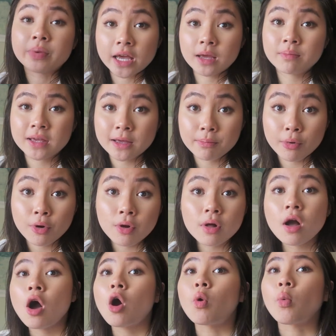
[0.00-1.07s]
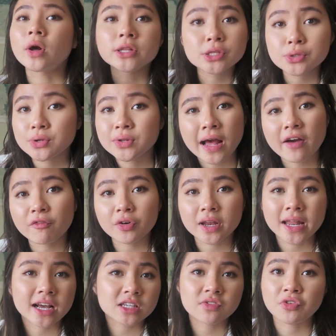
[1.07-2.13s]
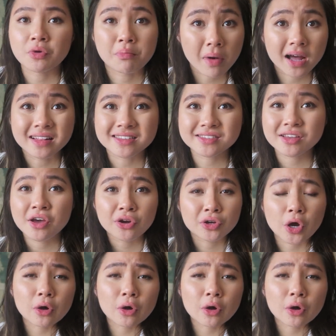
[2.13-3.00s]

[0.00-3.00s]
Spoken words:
the big people. Once you do that for the next few months,